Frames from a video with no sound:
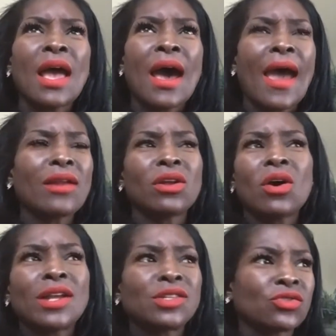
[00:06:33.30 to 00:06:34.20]
I don't know.
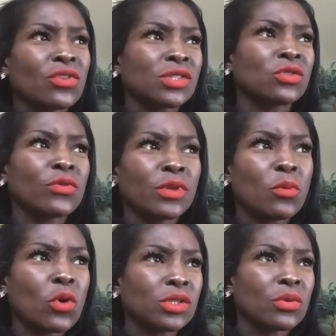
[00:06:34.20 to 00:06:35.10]
I just crossed over
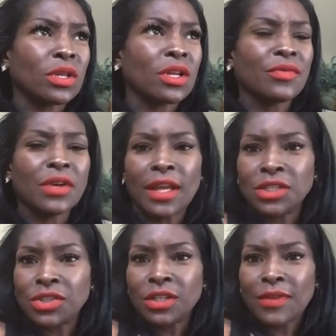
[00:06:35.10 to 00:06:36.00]
more to a love
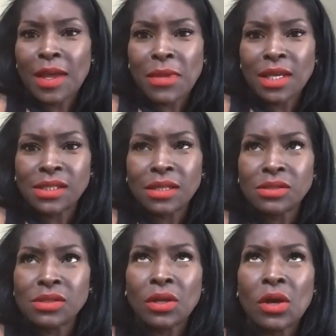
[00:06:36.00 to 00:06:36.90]
connection, if that makes
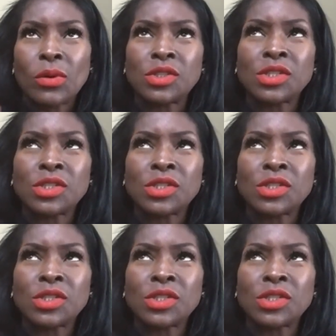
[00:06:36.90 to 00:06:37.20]
sense. It's just